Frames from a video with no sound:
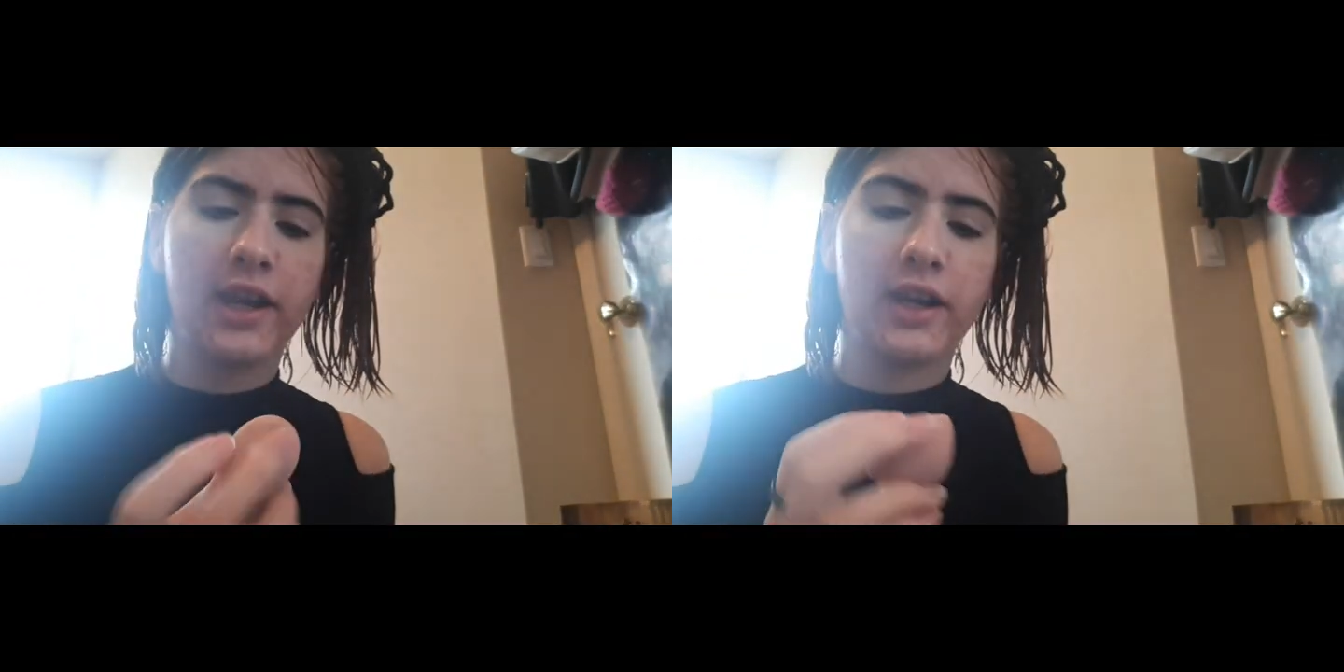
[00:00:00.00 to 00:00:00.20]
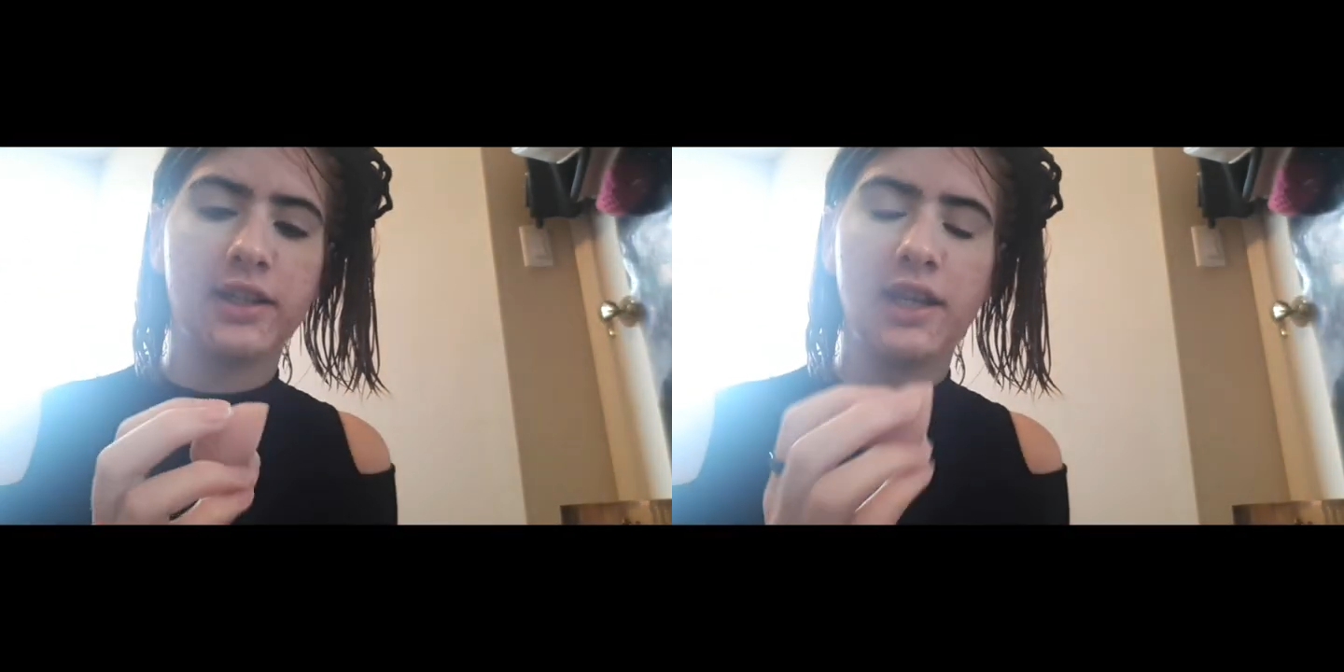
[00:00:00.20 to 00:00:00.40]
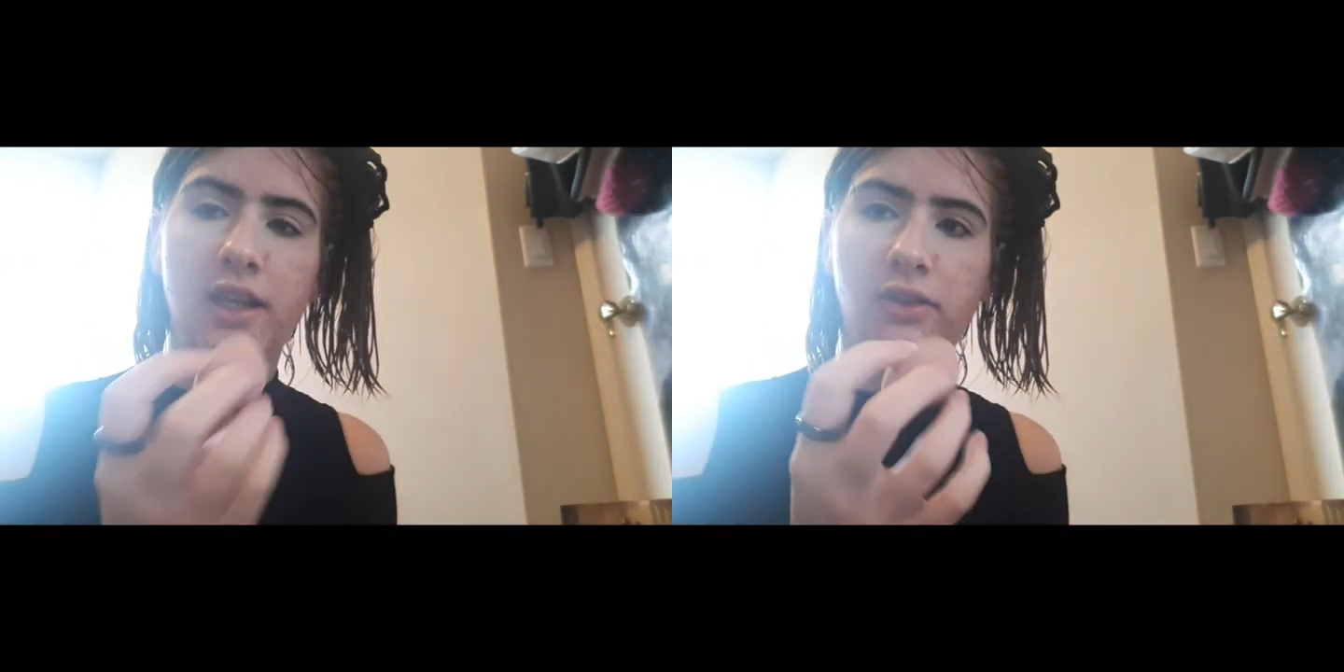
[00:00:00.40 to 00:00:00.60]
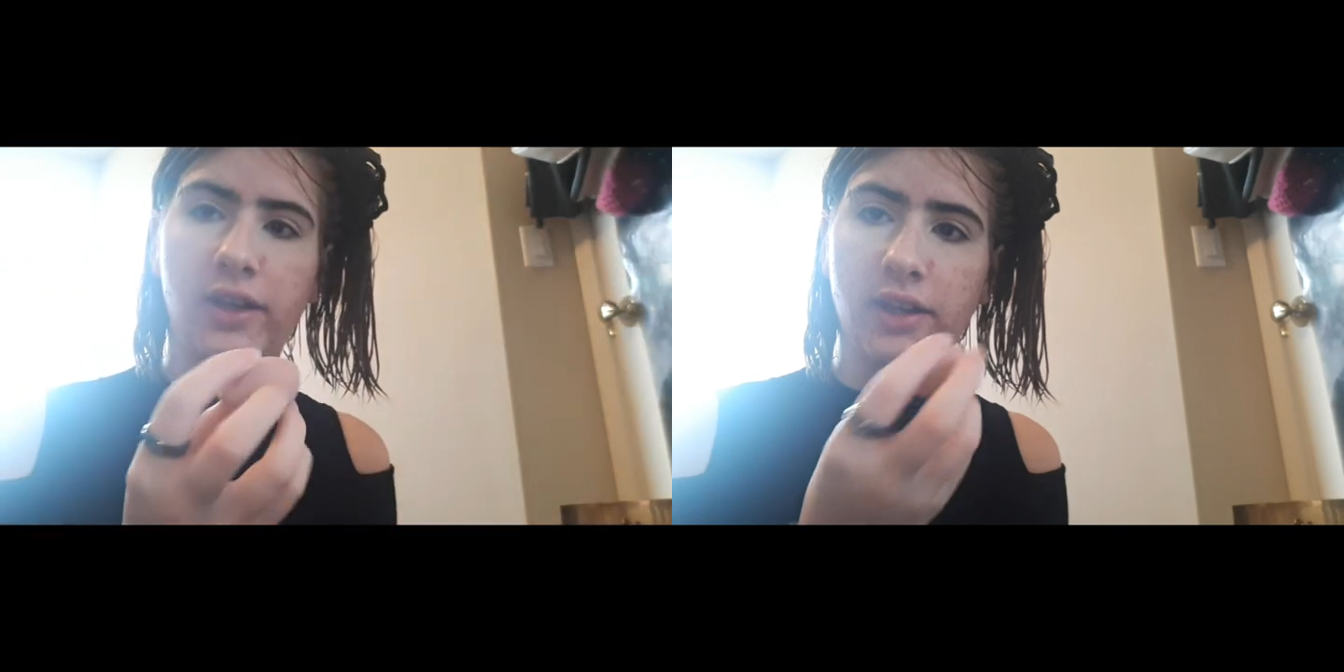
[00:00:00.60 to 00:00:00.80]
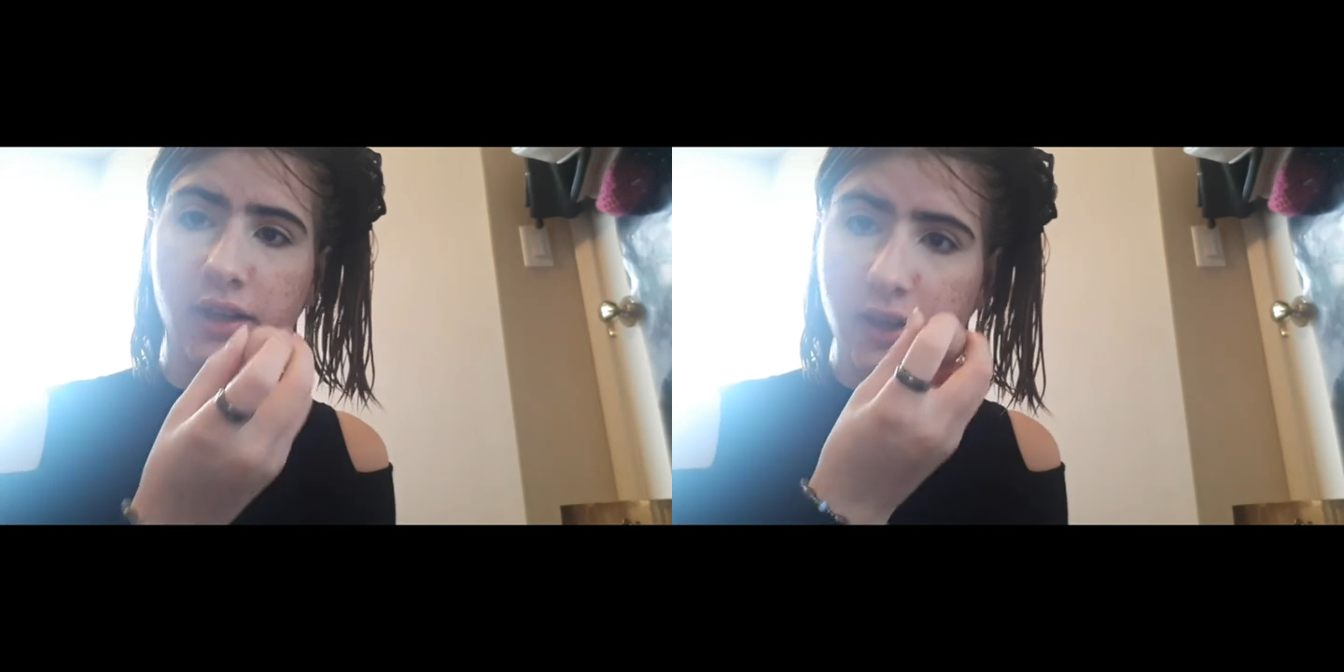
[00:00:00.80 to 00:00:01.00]
and I take
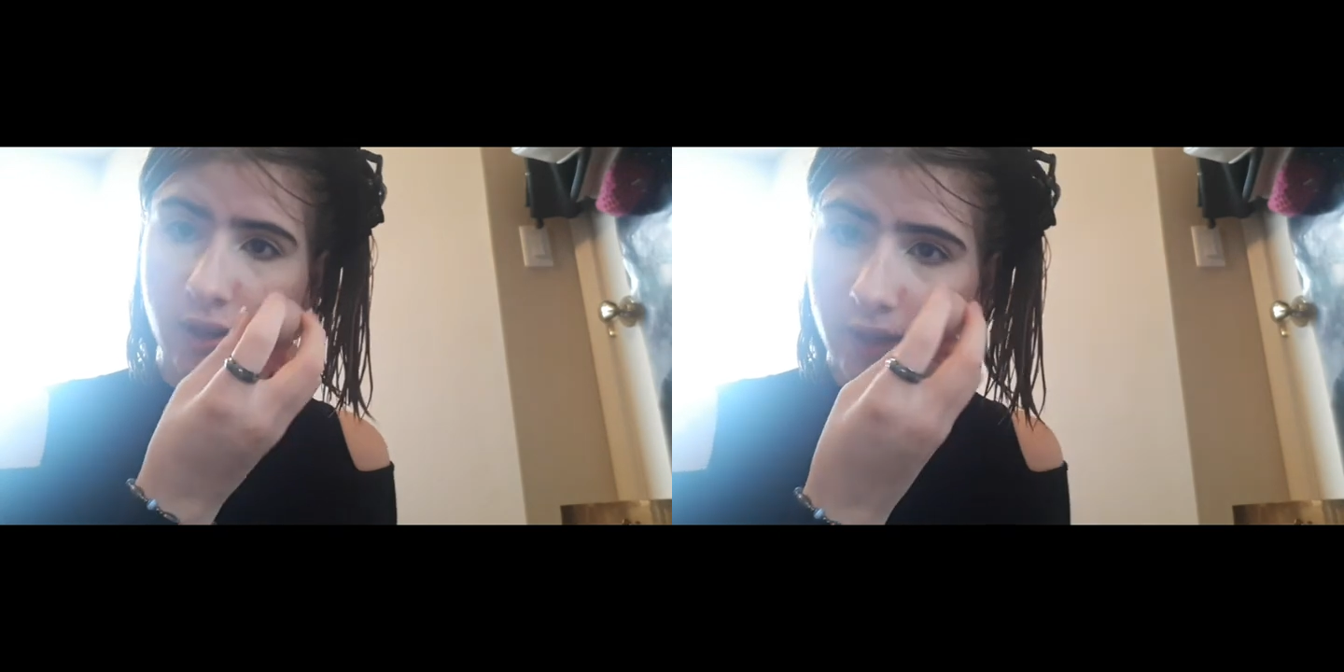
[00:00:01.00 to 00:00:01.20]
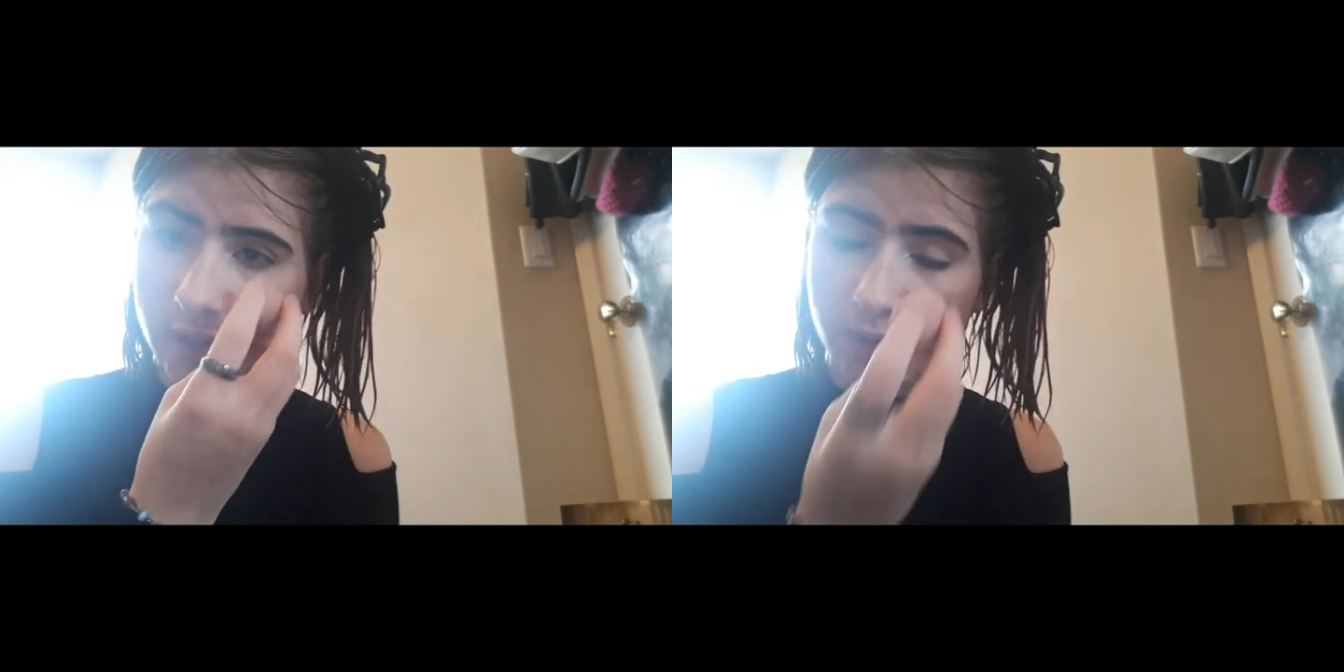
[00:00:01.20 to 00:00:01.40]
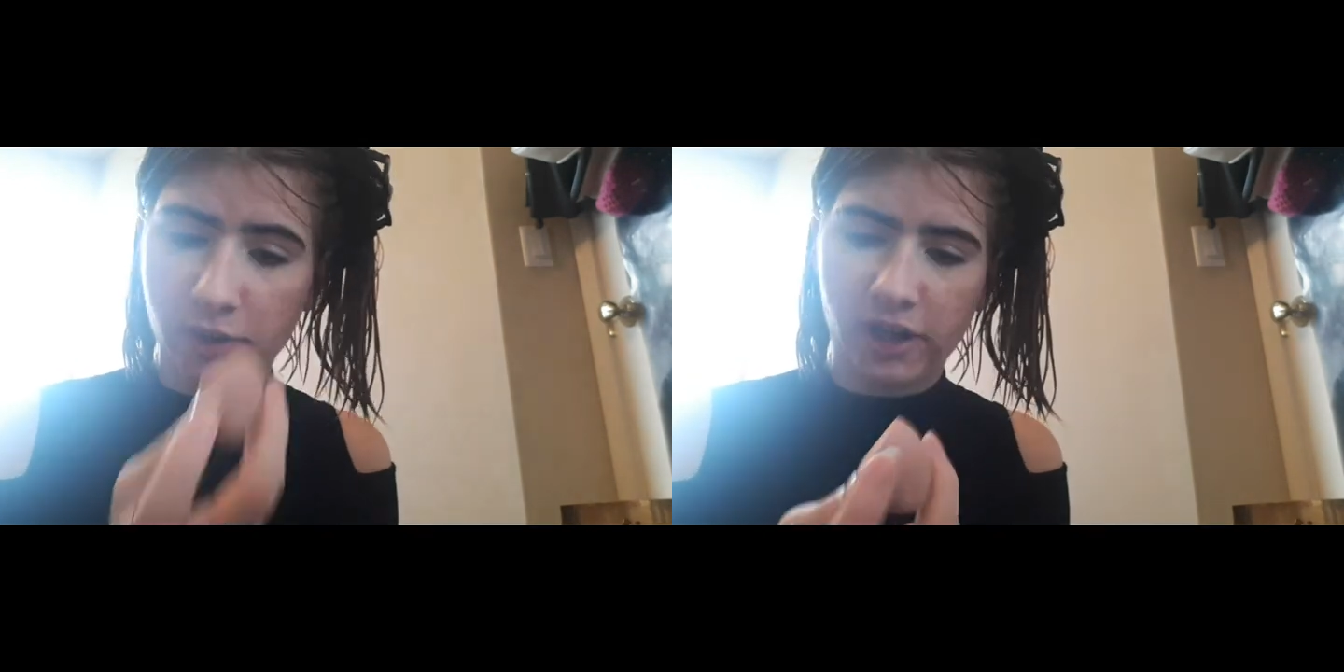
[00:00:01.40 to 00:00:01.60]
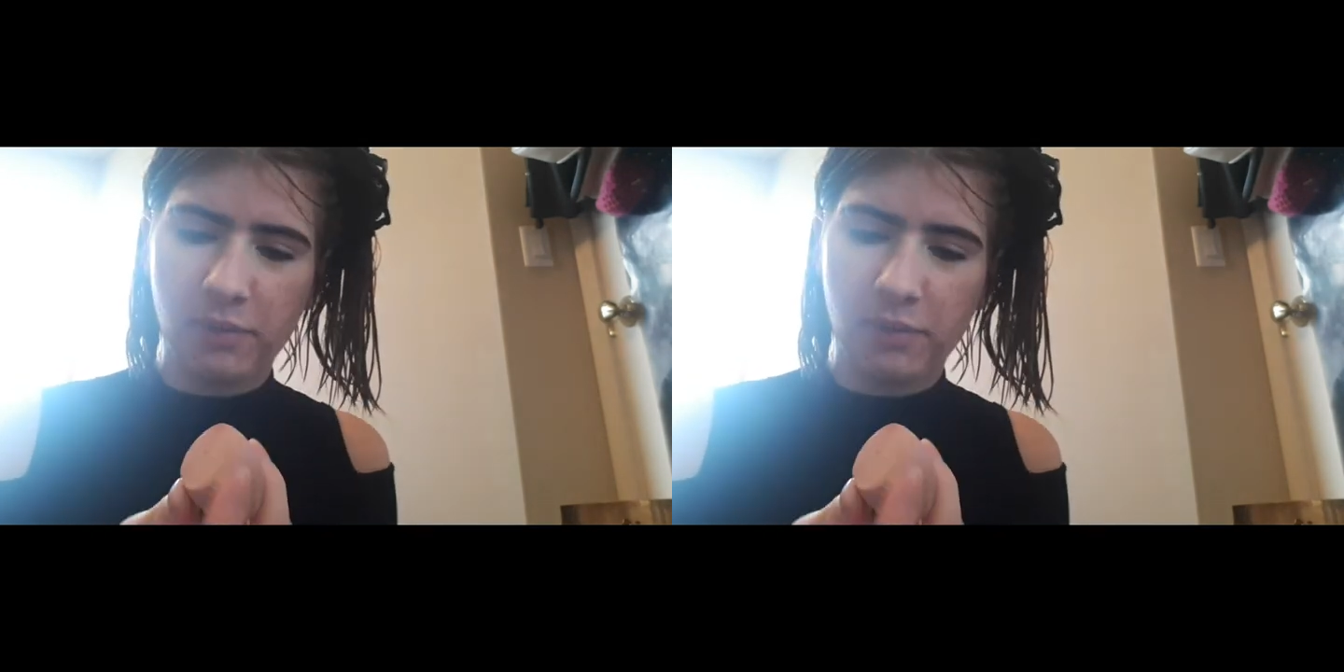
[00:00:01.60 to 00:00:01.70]
like this part.